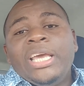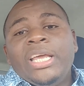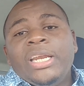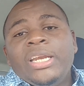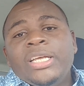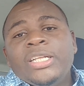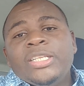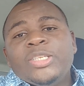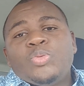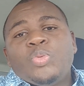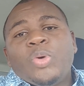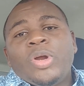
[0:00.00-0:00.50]

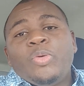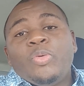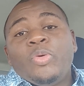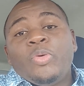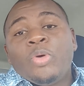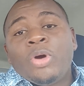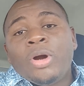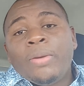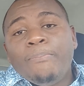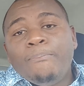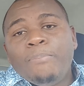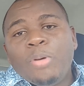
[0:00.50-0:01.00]
innings when we
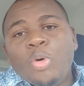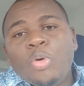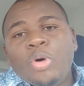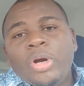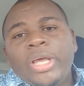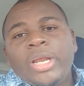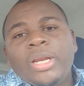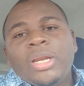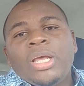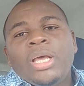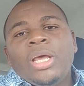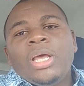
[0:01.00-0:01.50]
were
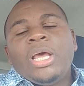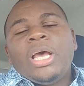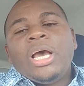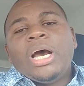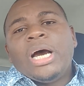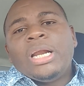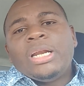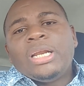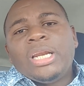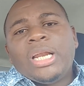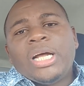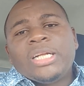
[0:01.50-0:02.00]
bowling
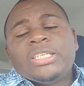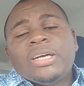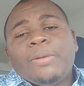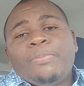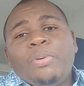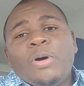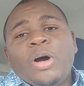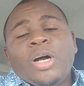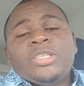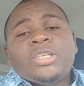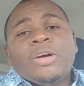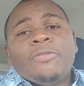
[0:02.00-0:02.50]
and the latter
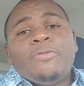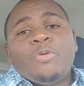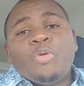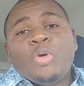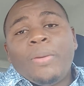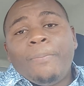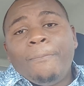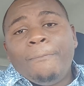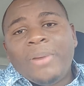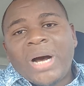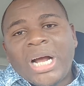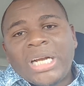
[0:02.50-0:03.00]
part of
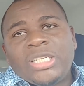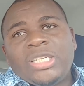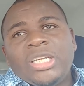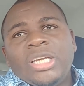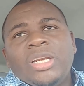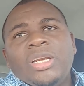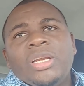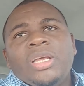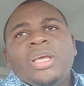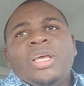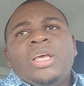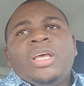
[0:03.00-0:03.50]
our
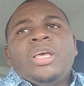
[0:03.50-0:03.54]
batting.